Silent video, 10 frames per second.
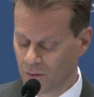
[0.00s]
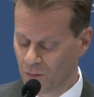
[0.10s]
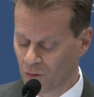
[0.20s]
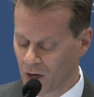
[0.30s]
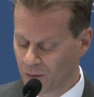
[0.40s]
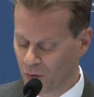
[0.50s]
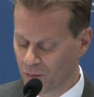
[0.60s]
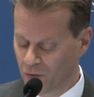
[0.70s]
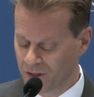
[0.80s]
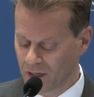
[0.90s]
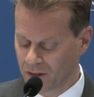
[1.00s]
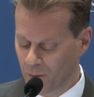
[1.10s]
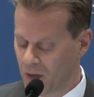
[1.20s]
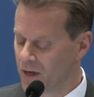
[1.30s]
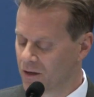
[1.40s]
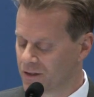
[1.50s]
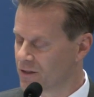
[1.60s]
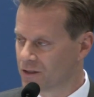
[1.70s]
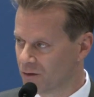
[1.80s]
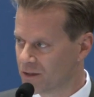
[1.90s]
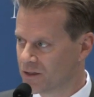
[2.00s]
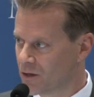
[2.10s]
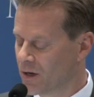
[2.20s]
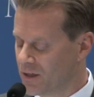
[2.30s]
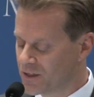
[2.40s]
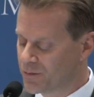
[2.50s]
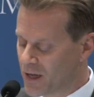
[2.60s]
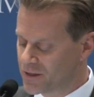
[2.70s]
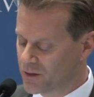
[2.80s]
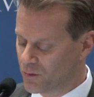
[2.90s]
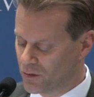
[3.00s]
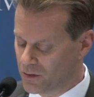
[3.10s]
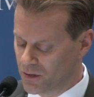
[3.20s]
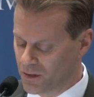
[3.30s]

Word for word: But Rothbard points out that many goods and services are indispensable